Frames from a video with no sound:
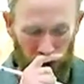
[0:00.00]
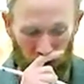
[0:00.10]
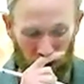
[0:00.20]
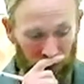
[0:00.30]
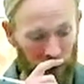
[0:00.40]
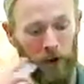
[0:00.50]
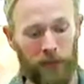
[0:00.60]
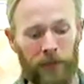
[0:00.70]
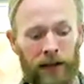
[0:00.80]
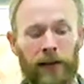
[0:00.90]
But my
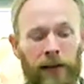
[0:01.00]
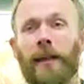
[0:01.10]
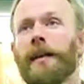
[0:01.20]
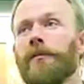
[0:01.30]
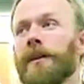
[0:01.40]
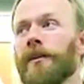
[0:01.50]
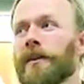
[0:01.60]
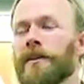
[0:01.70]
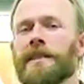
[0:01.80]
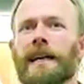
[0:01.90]
point being that if we don't
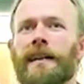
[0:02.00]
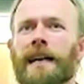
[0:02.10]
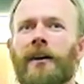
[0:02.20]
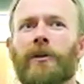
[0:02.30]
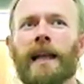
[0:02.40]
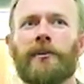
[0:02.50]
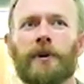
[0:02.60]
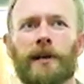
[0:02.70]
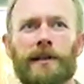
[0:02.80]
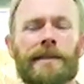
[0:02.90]
understand how light
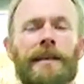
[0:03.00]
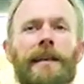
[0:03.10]
works,